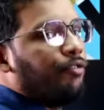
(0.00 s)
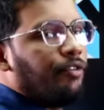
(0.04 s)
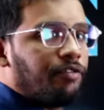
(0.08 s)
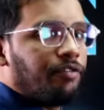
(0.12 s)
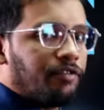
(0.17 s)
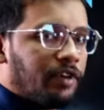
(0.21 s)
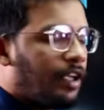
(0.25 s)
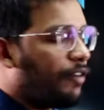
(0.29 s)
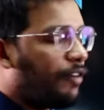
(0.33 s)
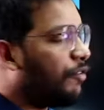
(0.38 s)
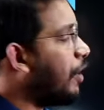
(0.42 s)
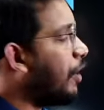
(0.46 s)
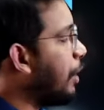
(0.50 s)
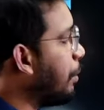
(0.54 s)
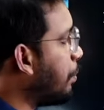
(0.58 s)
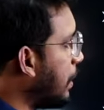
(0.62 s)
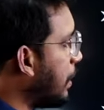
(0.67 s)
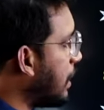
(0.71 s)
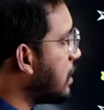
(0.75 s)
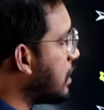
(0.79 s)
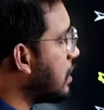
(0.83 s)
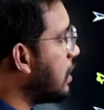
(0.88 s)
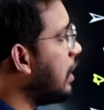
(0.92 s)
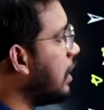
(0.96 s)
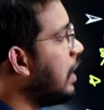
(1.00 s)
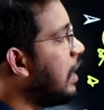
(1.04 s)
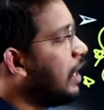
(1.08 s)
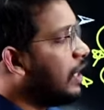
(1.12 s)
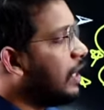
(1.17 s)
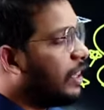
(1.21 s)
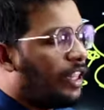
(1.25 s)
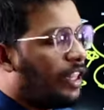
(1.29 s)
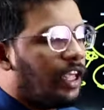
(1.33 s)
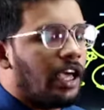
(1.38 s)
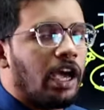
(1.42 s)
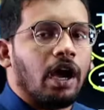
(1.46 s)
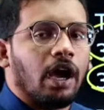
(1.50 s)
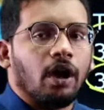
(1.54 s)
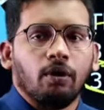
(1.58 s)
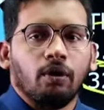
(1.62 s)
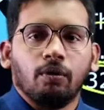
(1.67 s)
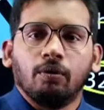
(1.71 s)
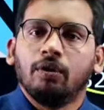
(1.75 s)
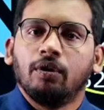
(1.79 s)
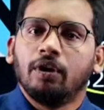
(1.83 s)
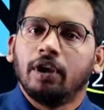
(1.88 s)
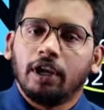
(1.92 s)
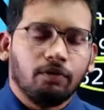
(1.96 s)
55% they
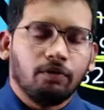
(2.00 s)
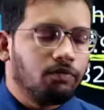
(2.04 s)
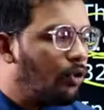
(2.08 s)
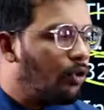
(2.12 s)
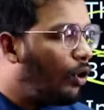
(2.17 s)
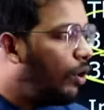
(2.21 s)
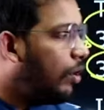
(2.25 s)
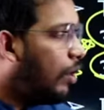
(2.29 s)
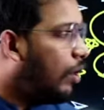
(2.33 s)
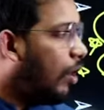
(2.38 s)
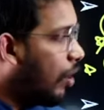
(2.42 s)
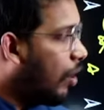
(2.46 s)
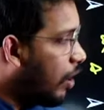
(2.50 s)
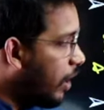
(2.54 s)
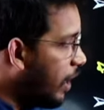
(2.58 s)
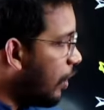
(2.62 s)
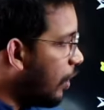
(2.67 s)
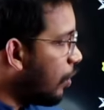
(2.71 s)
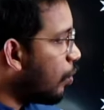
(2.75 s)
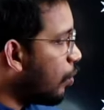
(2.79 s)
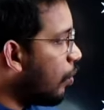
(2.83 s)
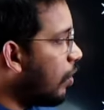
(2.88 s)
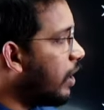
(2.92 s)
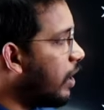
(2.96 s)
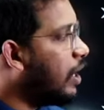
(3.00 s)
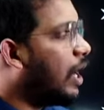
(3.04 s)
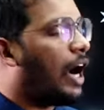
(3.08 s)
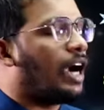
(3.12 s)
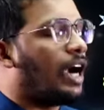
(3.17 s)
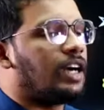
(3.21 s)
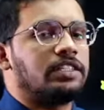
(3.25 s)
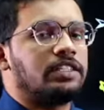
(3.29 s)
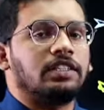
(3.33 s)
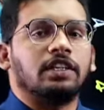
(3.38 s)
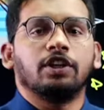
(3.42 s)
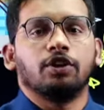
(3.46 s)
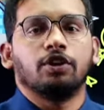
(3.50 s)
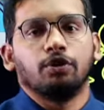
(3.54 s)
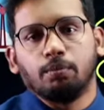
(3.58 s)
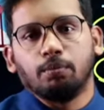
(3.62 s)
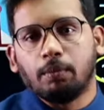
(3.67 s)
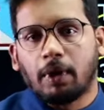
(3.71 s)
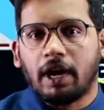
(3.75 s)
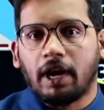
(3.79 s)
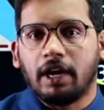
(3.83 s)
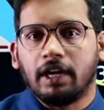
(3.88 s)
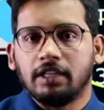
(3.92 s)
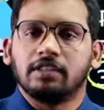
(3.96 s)
have involved or enrolled in arts and
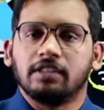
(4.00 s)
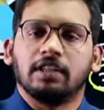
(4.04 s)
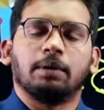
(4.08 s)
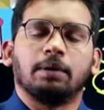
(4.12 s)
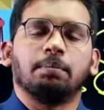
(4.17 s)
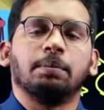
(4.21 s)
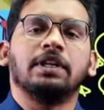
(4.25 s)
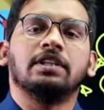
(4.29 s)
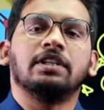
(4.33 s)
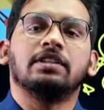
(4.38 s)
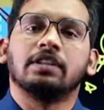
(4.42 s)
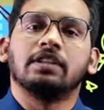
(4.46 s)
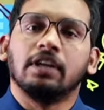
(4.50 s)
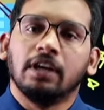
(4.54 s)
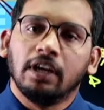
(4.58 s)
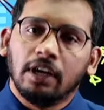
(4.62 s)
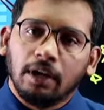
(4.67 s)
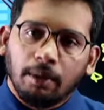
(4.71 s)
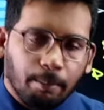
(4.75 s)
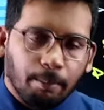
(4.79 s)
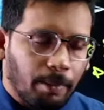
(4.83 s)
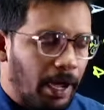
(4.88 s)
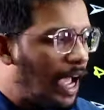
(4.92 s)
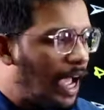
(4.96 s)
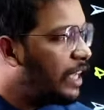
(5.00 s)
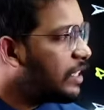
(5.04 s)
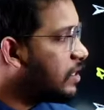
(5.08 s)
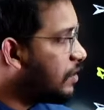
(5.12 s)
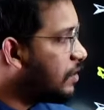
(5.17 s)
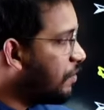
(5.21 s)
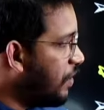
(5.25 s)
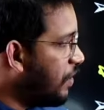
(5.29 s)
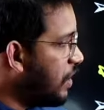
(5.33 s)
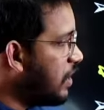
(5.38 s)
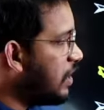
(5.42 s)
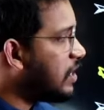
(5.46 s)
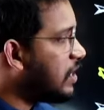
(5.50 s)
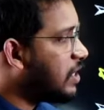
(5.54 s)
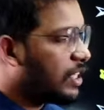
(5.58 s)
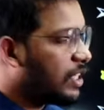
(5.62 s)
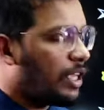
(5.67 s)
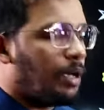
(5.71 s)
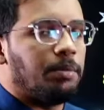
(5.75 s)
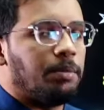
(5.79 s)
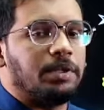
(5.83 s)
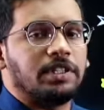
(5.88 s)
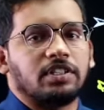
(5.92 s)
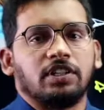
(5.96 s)
humanities. That means maths, physics,
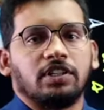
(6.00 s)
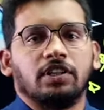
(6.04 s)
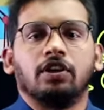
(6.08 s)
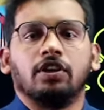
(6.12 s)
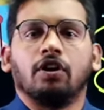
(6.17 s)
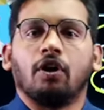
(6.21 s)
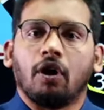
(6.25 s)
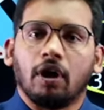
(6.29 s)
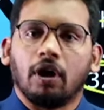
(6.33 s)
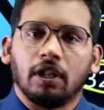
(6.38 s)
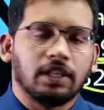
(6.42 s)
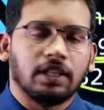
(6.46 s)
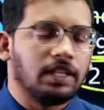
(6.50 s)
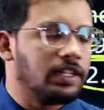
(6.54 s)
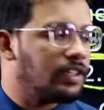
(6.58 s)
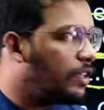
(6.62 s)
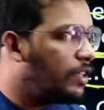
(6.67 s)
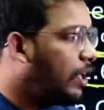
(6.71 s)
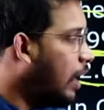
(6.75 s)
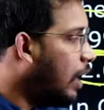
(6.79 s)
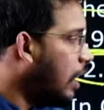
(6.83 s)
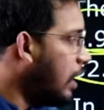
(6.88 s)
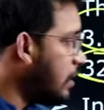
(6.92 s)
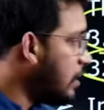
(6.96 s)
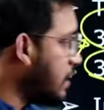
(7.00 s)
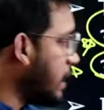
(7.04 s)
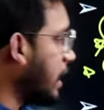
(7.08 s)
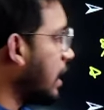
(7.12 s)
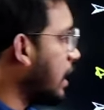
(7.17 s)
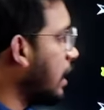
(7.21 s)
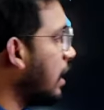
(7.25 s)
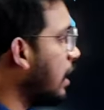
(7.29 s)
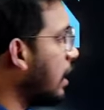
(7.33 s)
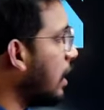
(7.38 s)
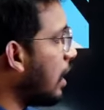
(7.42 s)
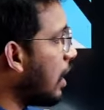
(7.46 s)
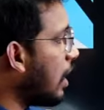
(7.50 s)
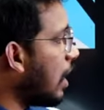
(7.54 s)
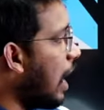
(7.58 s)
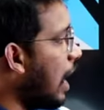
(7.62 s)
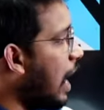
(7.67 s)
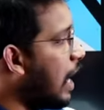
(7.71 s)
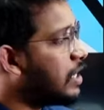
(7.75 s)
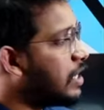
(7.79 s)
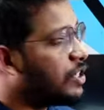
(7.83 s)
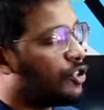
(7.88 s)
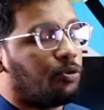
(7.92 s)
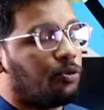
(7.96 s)
chemistry, all these are secondary, and
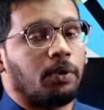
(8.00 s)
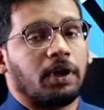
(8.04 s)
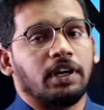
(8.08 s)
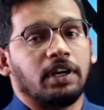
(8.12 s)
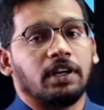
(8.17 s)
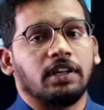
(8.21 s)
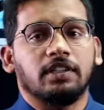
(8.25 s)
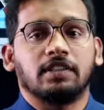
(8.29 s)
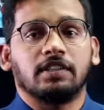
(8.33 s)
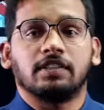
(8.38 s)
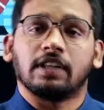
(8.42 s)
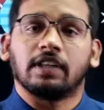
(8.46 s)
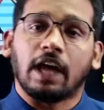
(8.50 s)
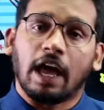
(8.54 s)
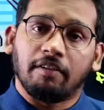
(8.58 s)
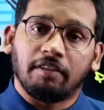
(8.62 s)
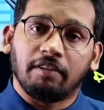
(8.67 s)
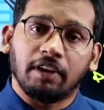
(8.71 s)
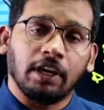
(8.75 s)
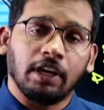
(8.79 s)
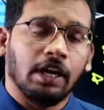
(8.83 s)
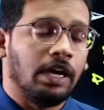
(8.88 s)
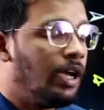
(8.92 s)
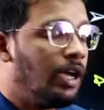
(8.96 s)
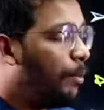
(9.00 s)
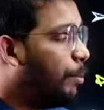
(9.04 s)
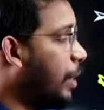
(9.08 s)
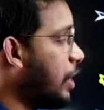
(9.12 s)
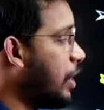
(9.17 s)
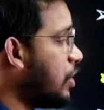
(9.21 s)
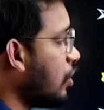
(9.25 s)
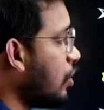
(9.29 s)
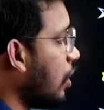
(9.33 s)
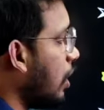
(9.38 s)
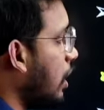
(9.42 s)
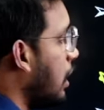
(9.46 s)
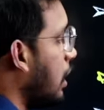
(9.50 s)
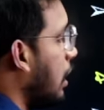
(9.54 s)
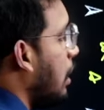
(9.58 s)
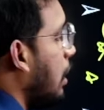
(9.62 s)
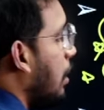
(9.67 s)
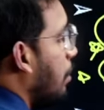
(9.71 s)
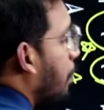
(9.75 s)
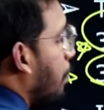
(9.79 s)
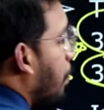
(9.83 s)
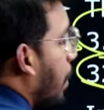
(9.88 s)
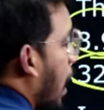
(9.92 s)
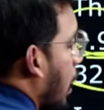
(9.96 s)
arts, humanities is having majority
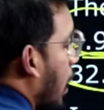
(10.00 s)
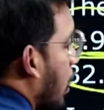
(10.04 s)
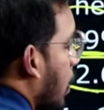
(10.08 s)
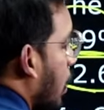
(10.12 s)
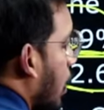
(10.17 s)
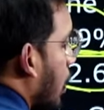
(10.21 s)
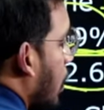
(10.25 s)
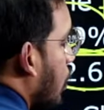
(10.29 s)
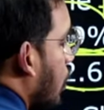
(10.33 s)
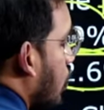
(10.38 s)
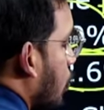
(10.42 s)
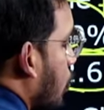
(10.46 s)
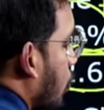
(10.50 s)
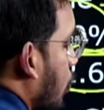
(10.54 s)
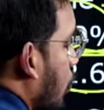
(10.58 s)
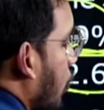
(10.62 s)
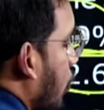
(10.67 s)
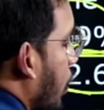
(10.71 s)
part. So